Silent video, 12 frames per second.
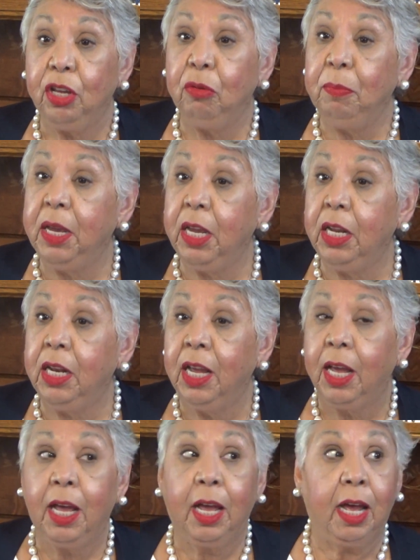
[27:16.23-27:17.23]
you mean,
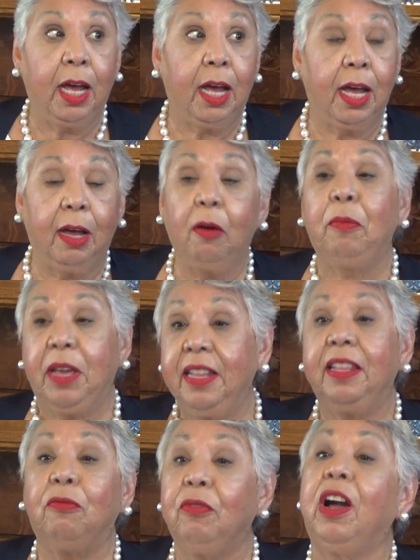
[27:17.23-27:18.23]

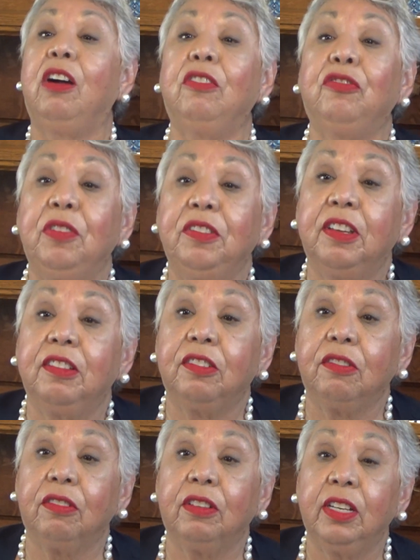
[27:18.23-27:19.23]
and the Congress
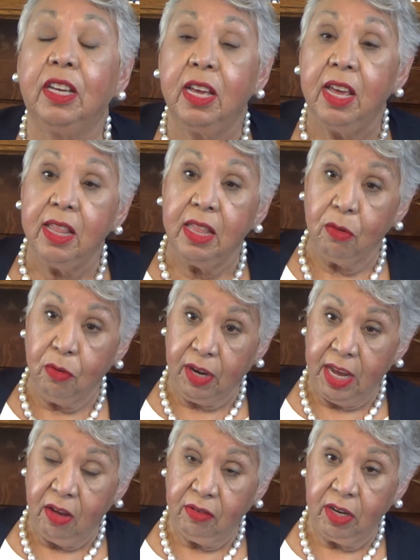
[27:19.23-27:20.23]
recessed early. They were
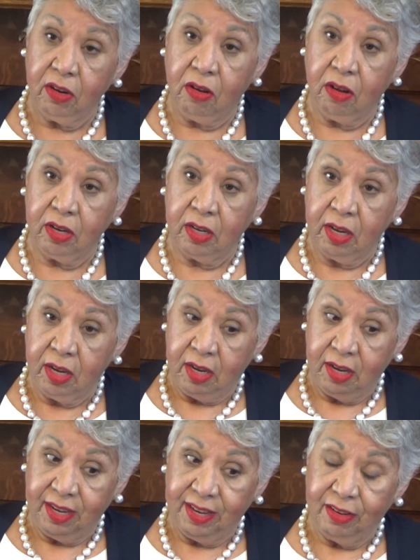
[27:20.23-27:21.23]
counting on
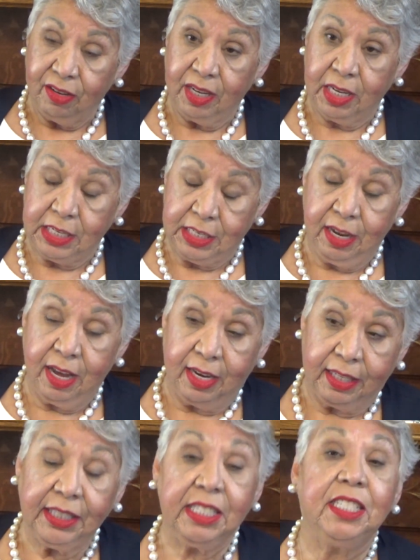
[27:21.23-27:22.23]

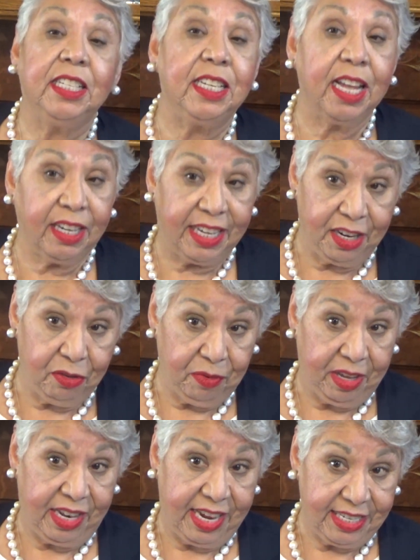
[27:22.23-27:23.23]
Clinton not getting
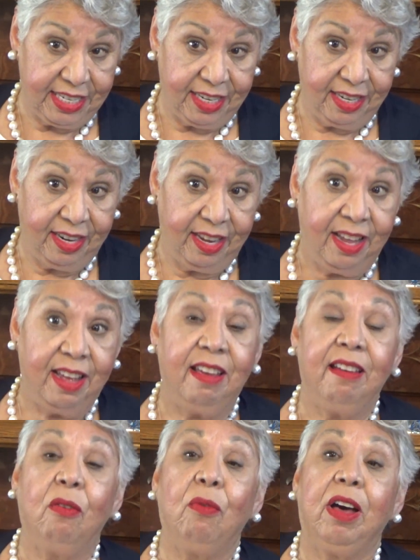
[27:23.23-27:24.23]
reelected.
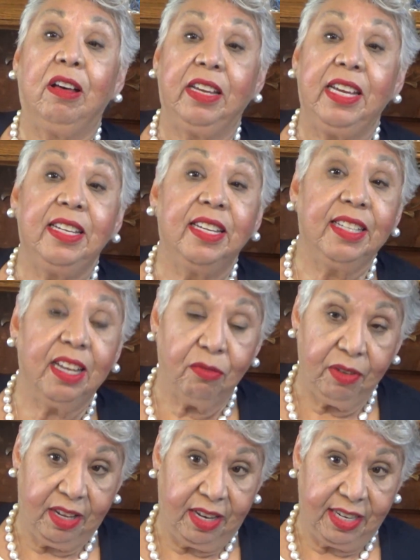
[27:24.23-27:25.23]
Well, he did get
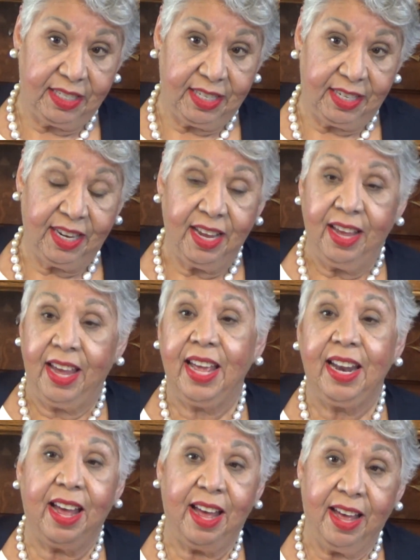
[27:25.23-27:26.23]
reelected.
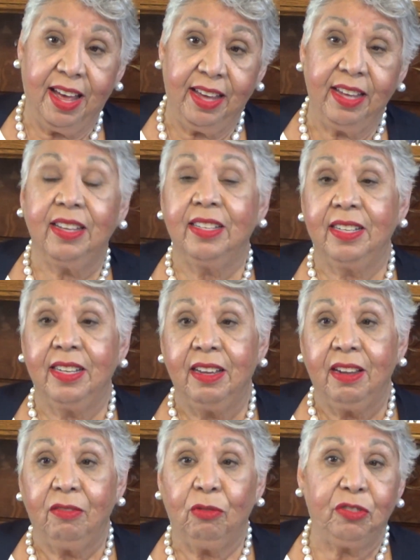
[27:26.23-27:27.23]
And I,
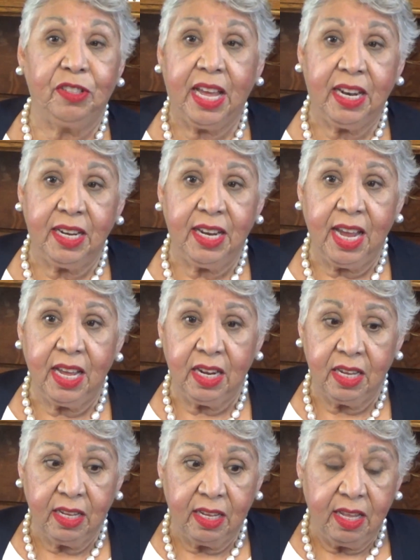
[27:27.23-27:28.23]
Rosanna
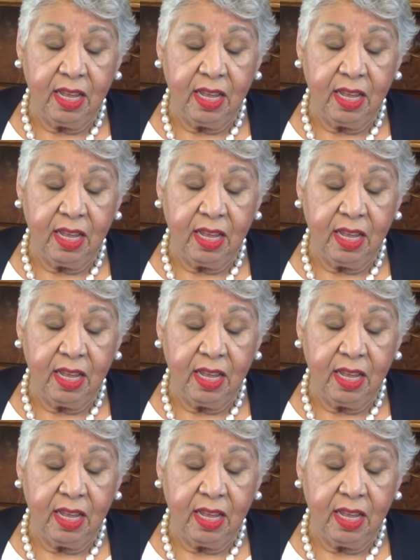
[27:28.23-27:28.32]
Dana,